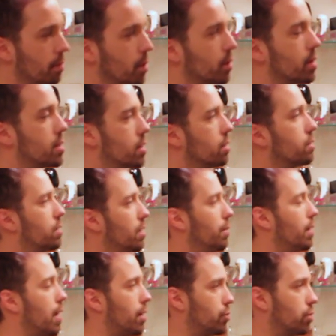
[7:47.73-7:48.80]
You can still see
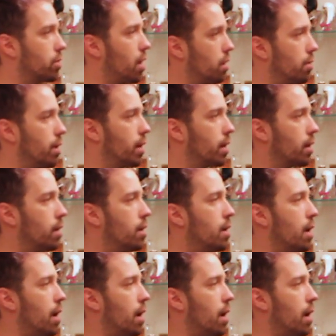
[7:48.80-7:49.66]
my natural coloring.